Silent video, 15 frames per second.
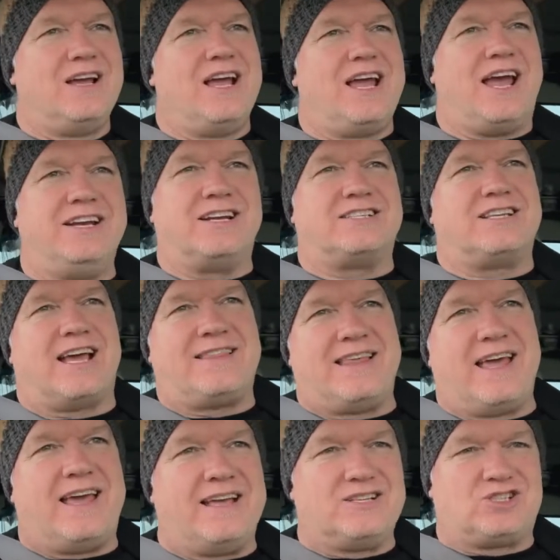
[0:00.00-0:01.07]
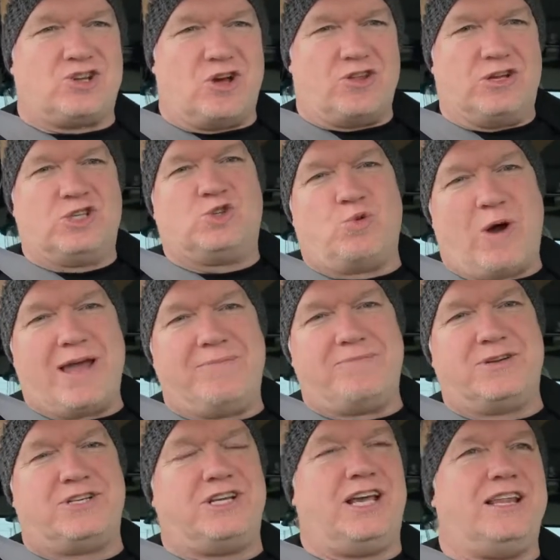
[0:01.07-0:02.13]
and just like they install their Swipe
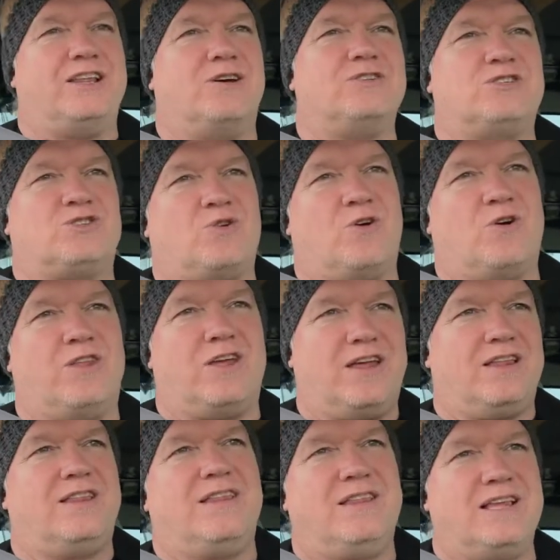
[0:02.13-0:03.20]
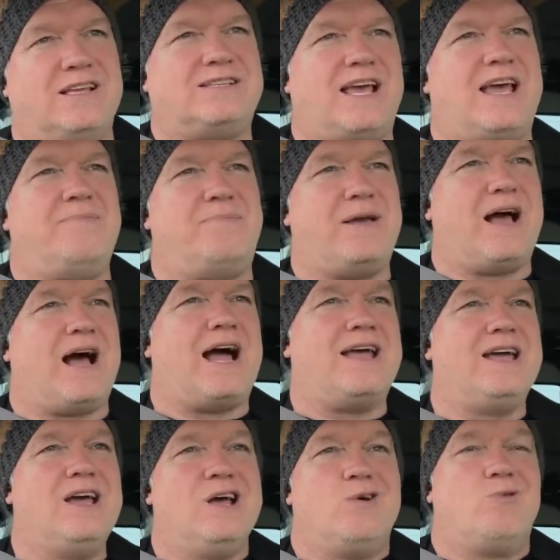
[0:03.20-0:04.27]
machine, they'll install this API,
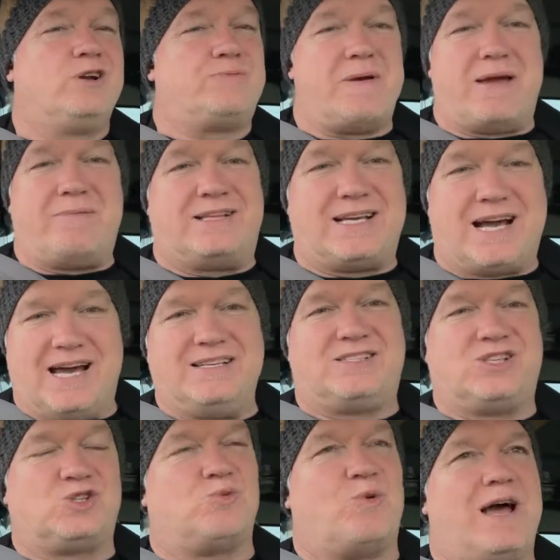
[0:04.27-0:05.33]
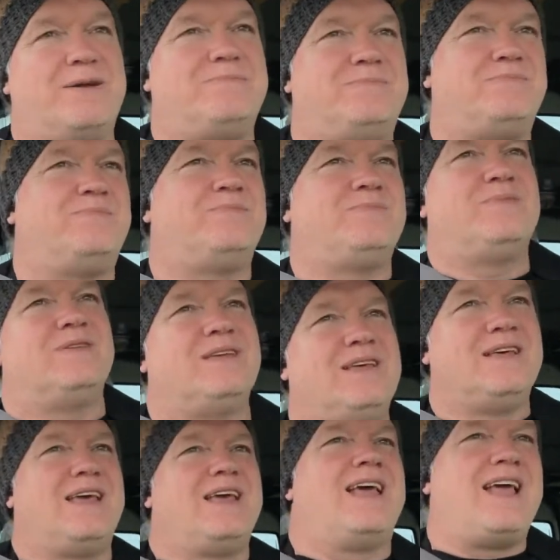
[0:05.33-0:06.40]
which maybe ties to Swipe.
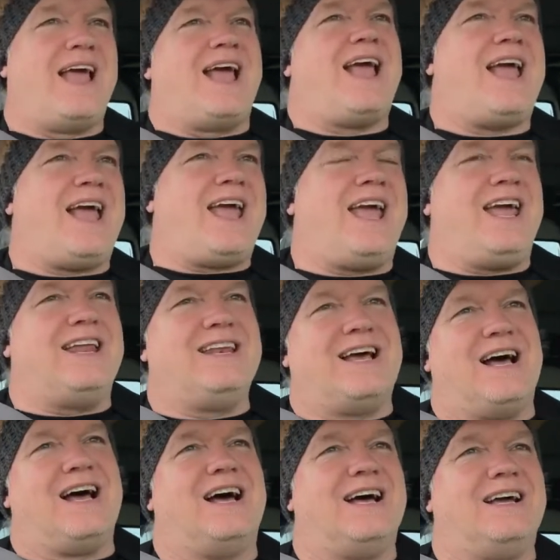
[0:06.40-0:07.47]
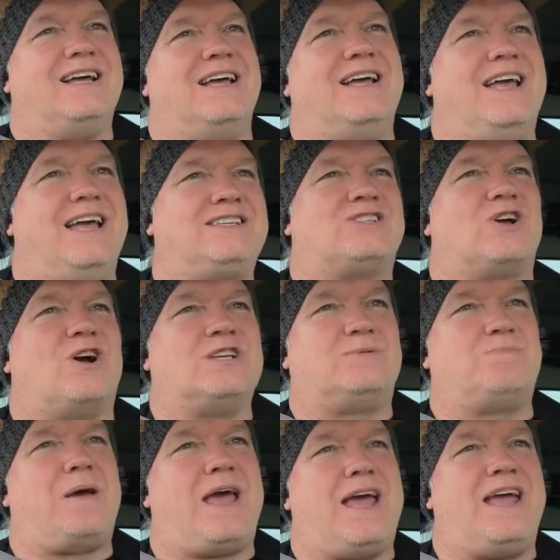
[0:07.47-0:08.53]
And it starts
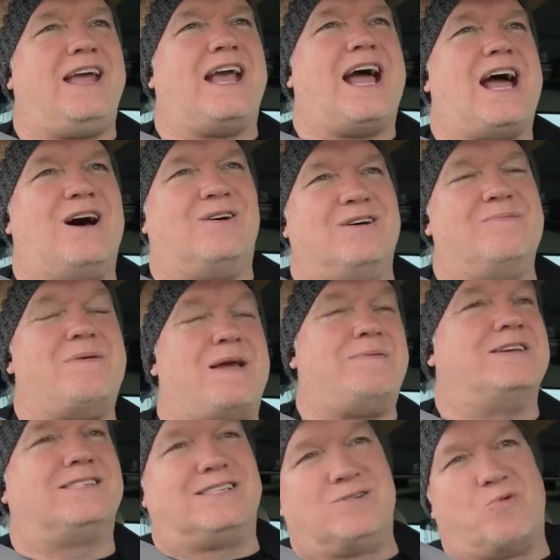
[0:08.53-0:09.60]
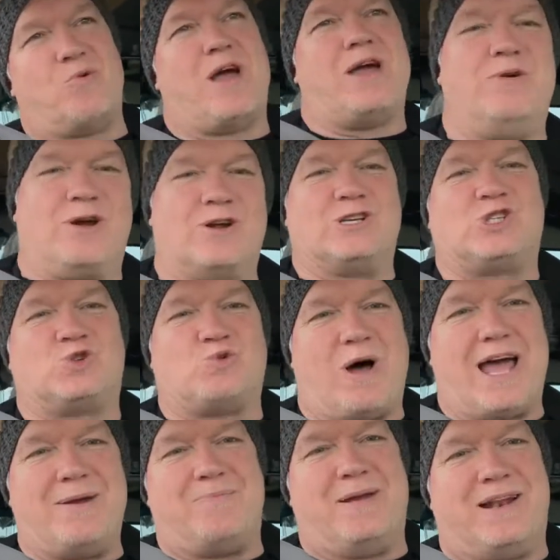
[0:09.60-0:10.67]
paying out, and maybe this is the way we go to
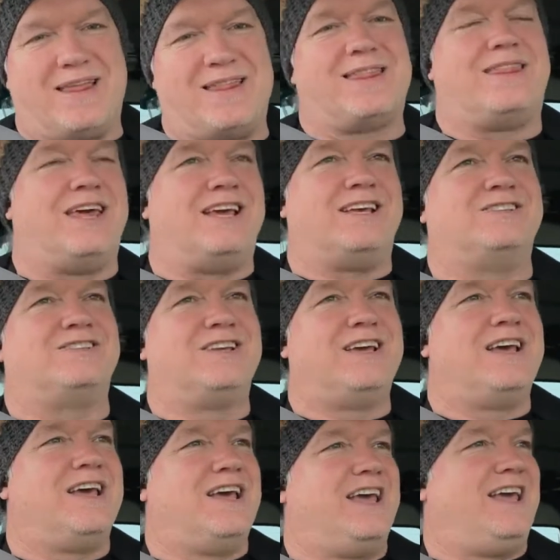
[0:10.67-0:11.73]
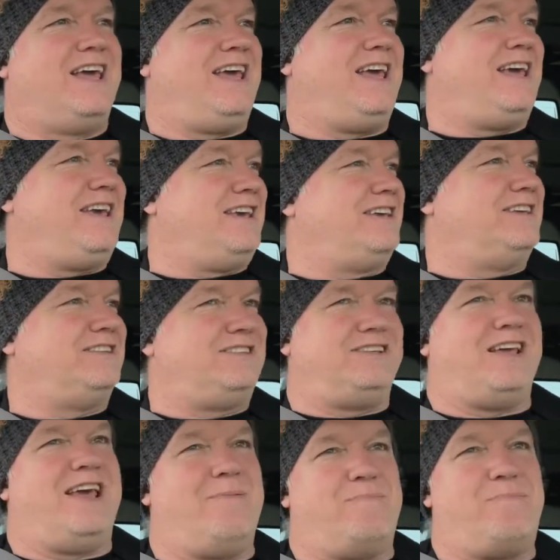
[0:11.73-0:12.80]
Swipe and other things, is
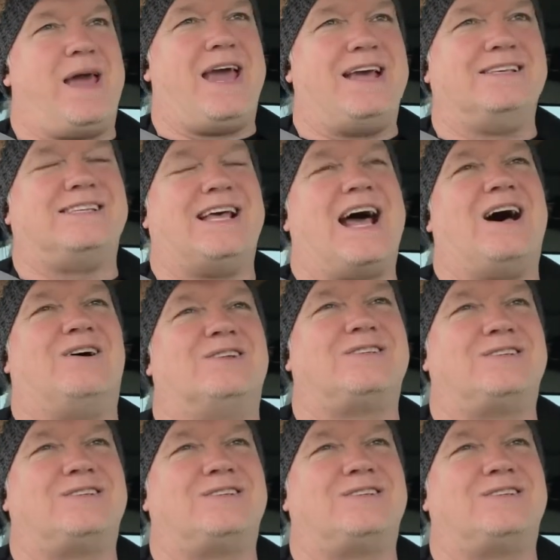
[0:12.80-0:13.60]
it pays out